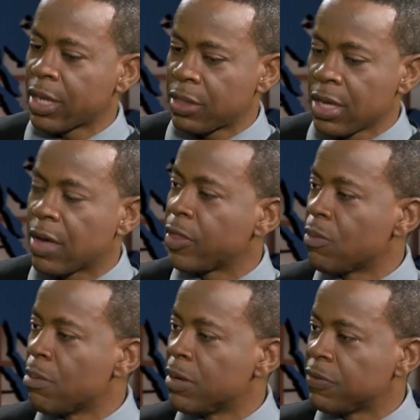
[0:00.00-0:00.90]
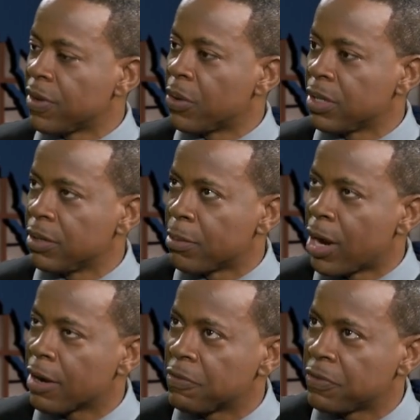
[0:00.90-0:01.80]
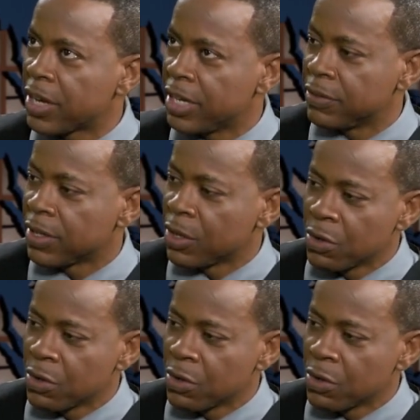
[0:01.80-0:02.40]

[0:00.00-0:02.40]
I think of the woman found in Mark 5